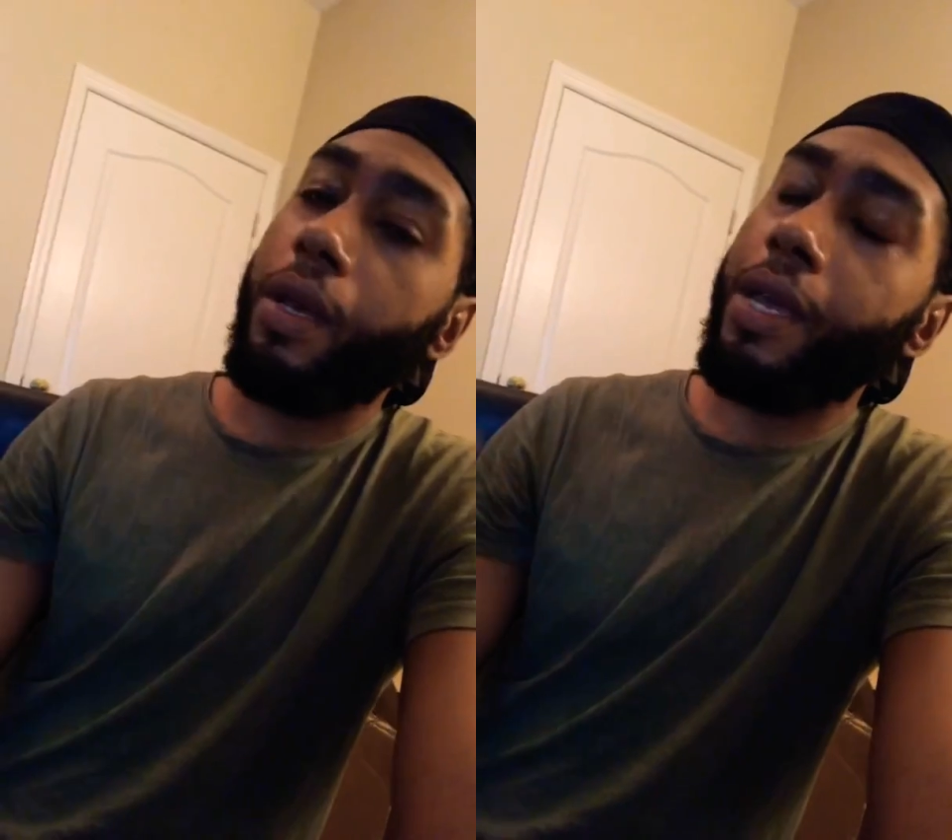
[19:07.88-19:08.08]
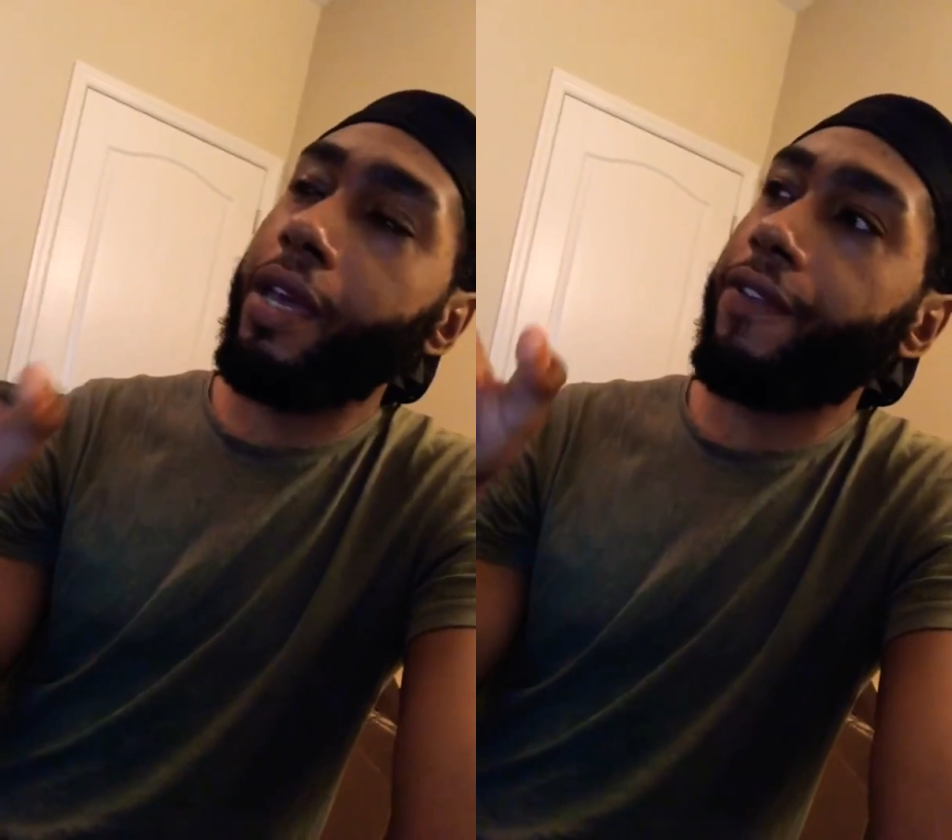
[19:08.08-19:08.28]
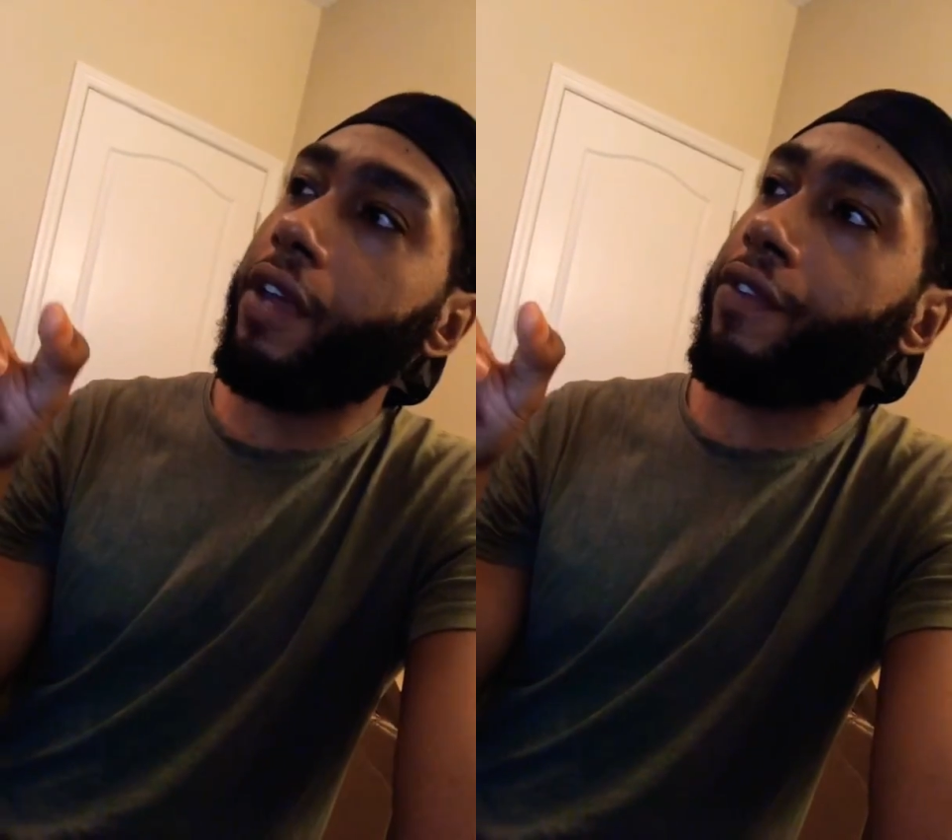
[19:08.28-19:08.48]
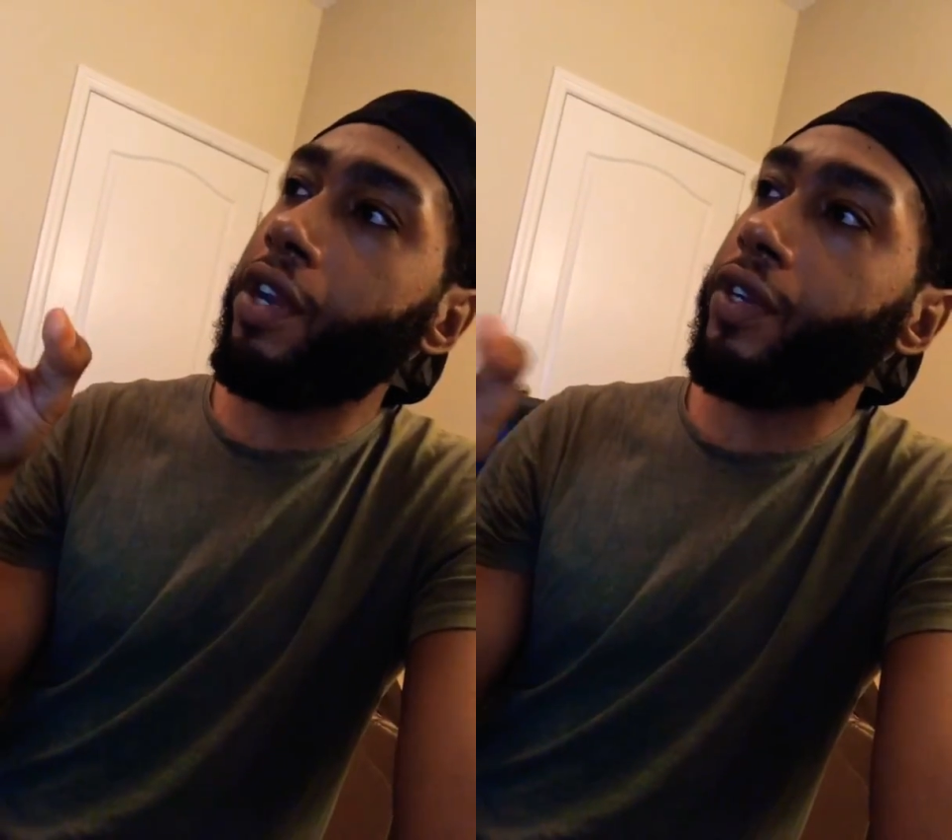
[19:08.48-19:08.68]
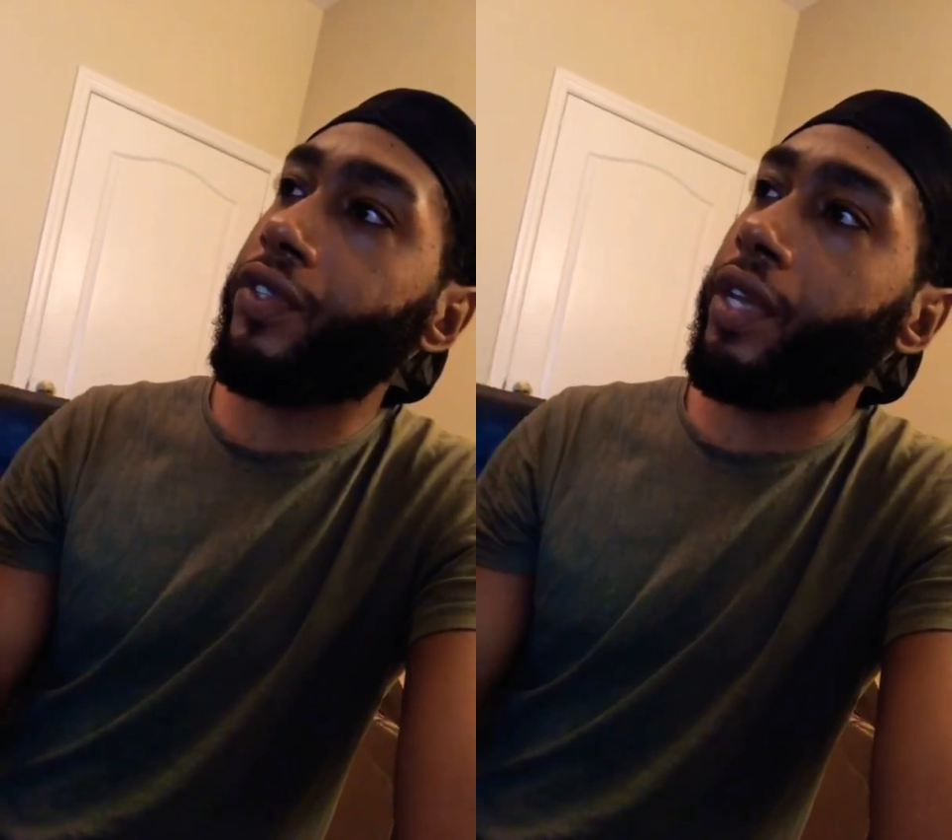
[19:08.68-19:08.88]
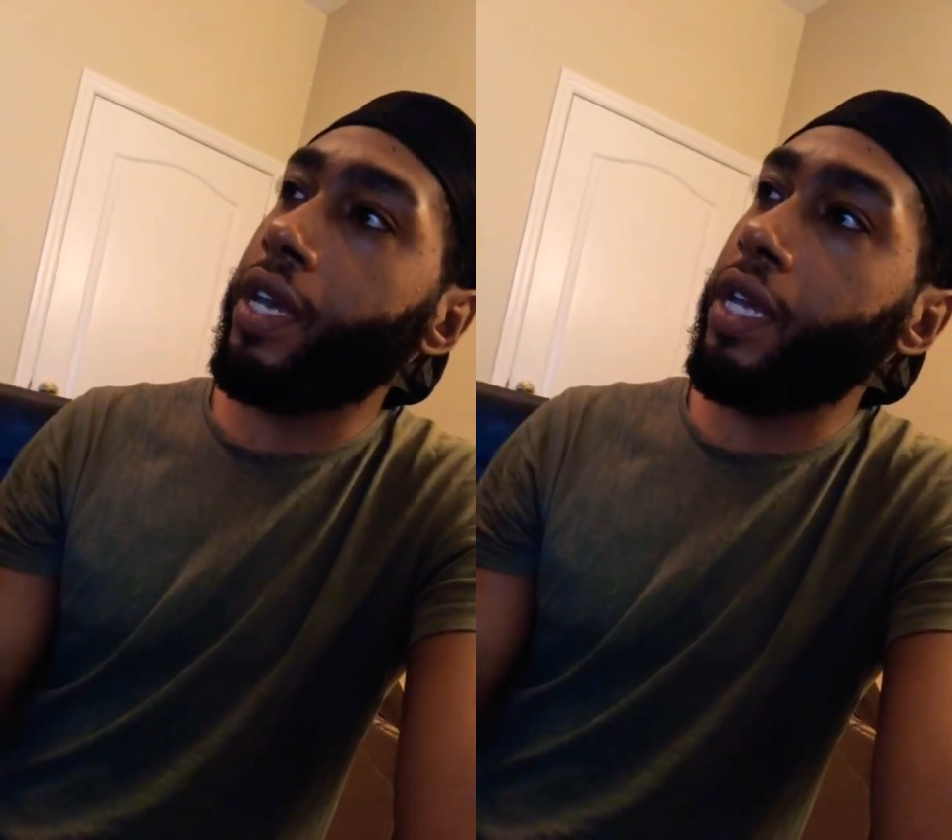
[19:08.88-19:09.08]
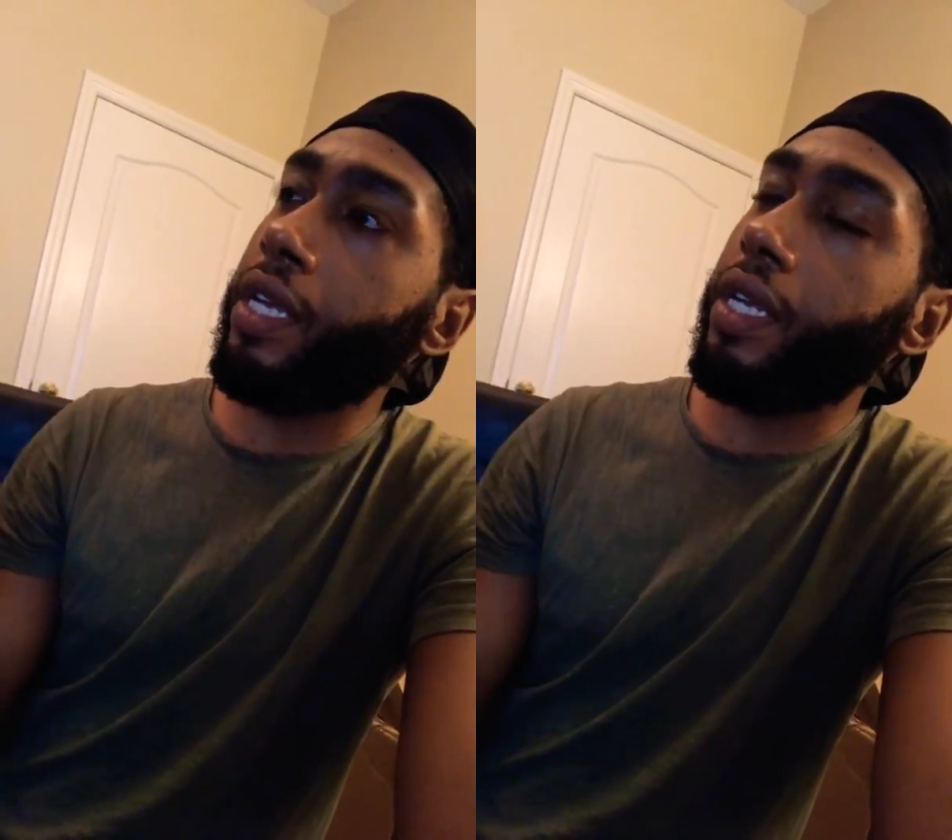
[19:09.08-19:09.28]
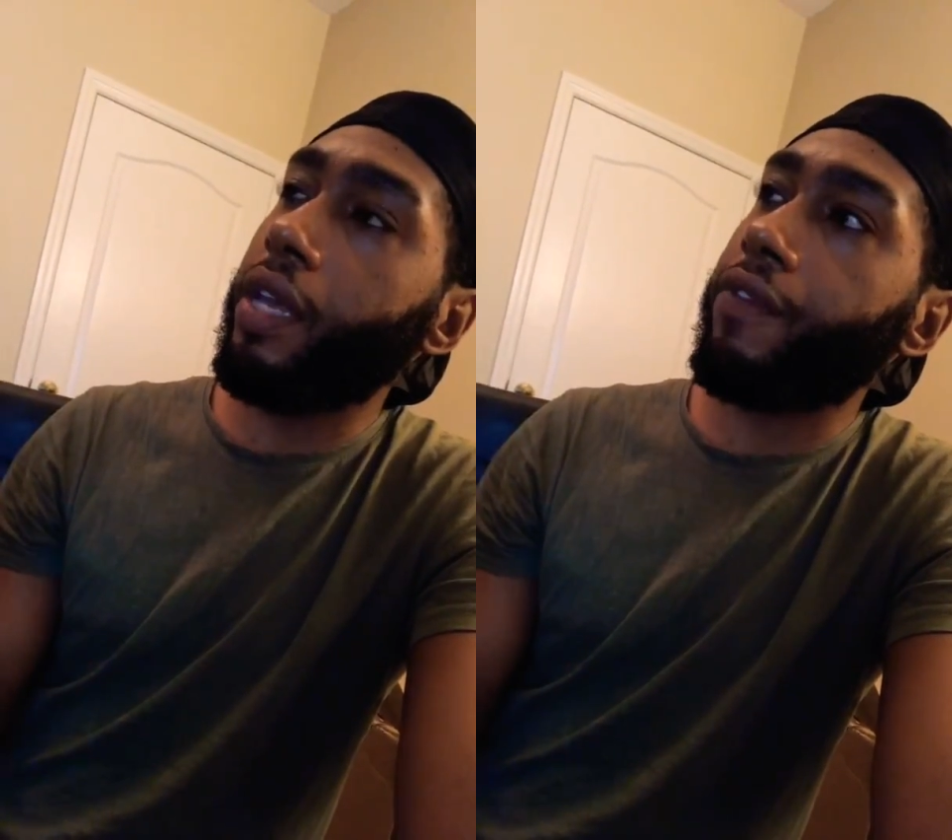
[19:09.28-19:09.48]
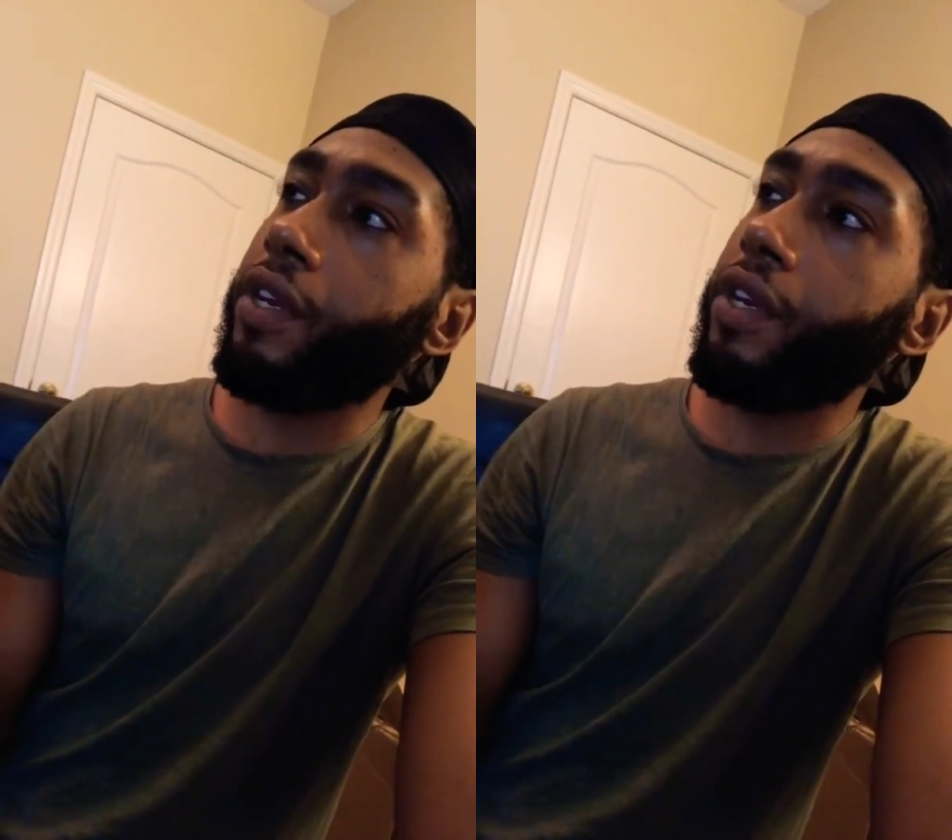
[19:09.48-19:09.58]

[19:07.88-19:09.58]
if